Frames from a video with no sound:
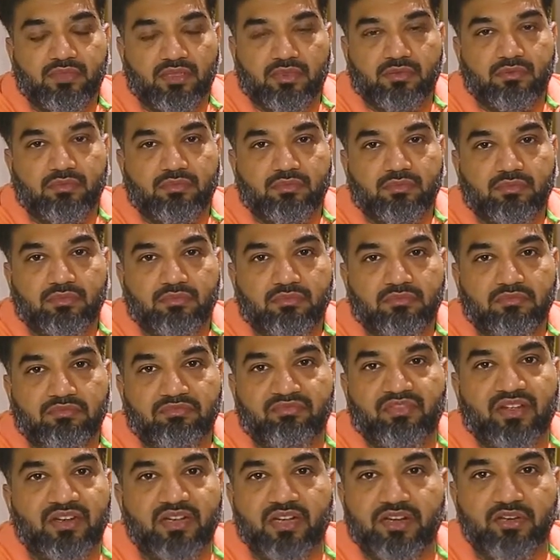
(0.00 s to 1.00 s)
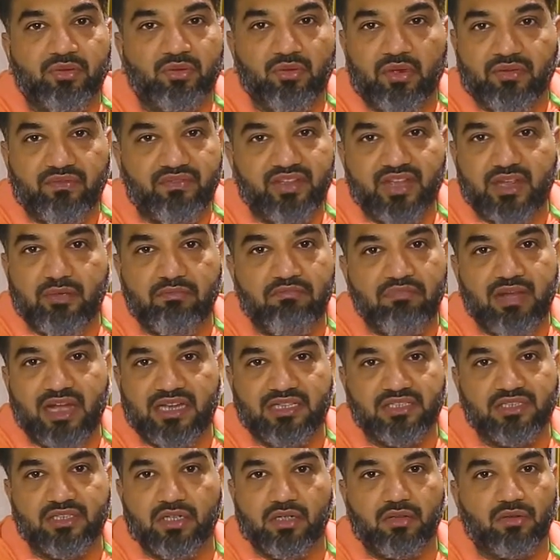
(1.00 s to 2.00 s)
you know whether you are V
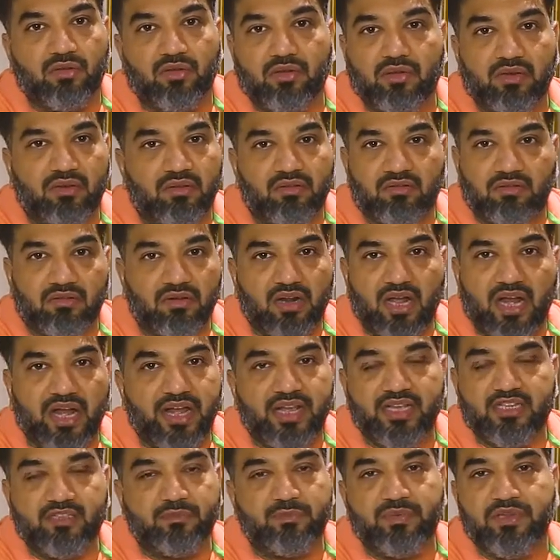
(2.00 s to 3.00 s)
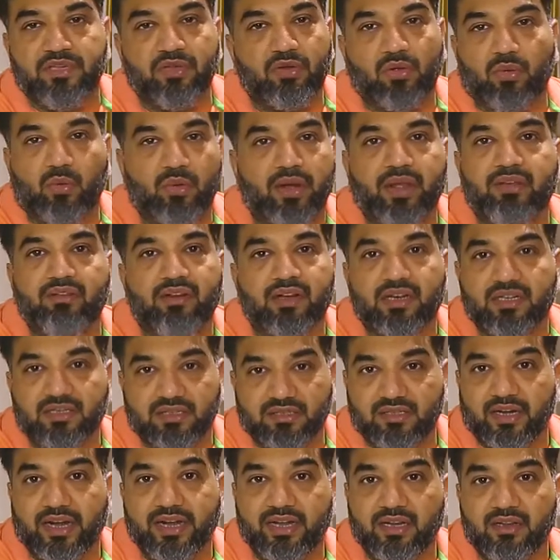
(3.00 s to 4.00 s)
ambassador or or ISB or whatever it
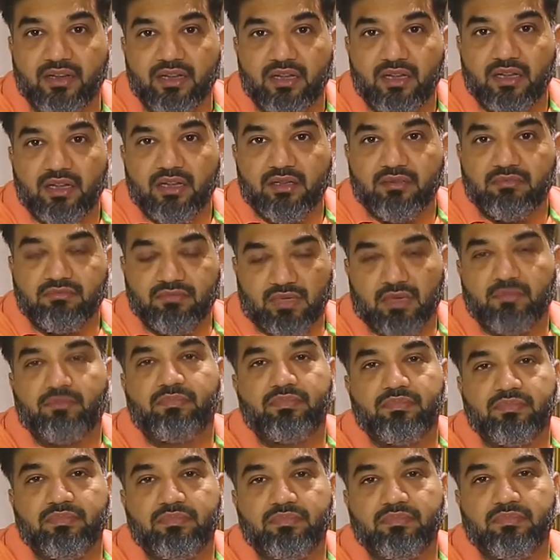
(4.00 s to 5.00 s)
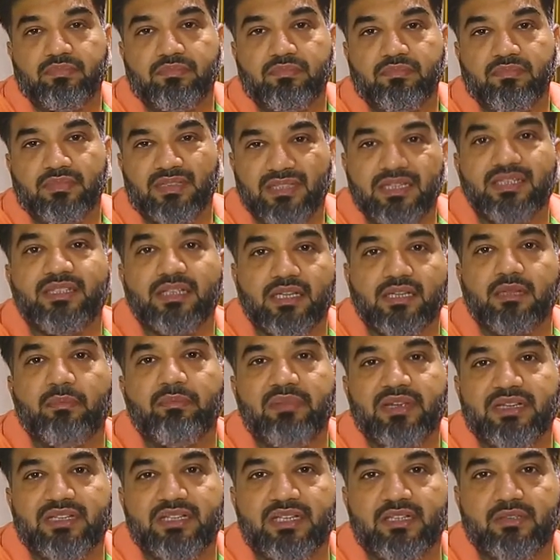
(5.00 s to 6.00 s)
is, right? But these are the
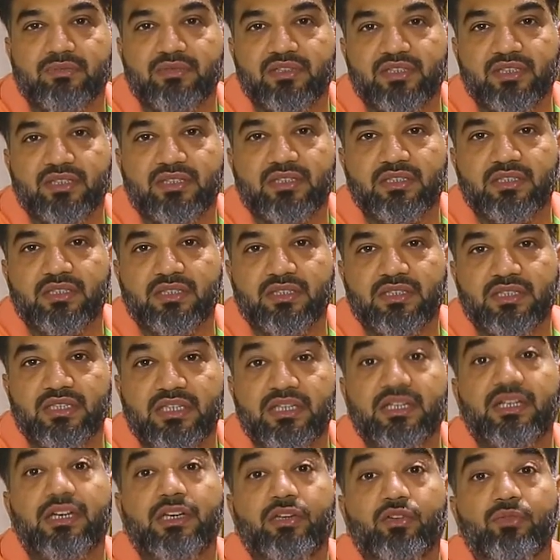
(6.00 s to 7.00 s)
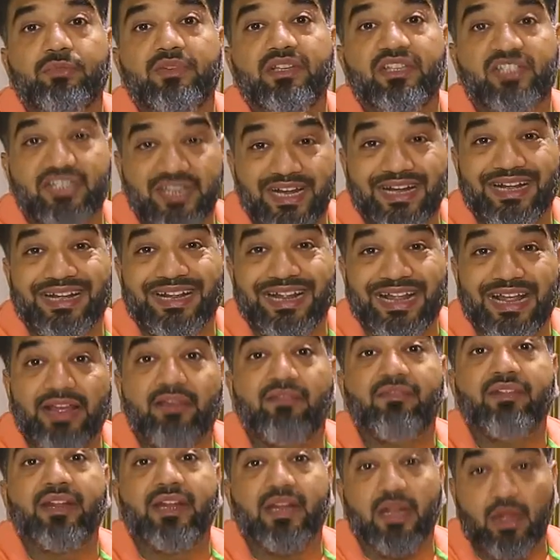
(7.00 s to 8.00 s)
basics which is needed to be checked
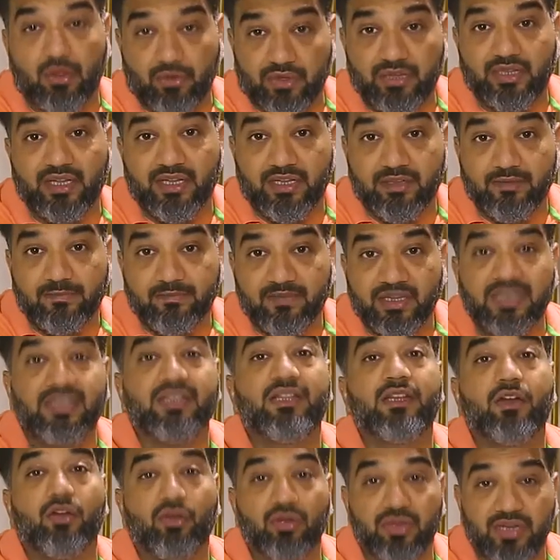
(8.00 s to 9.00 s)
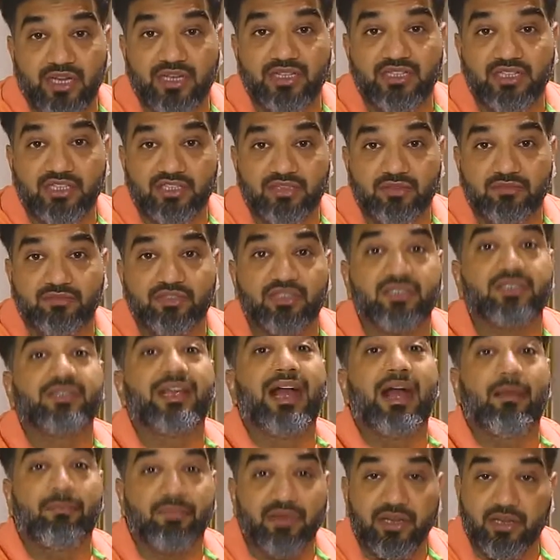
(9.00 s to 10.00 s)
every now and then in the organization, which
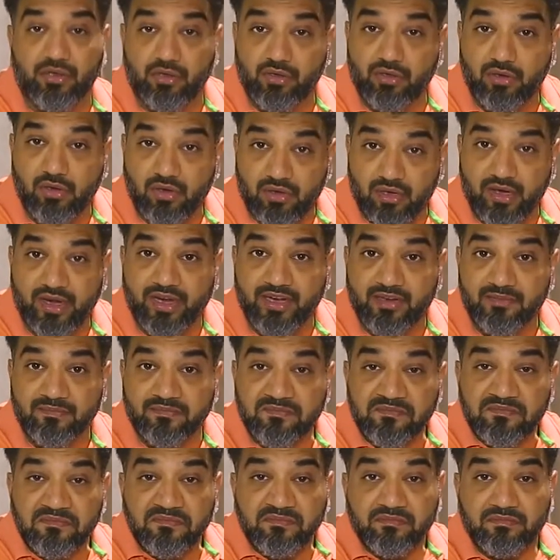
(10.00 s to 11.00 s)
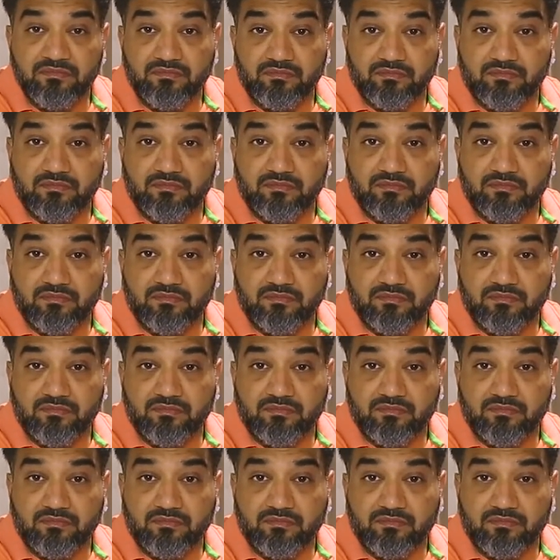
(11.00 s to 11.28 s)
is happening or not, right?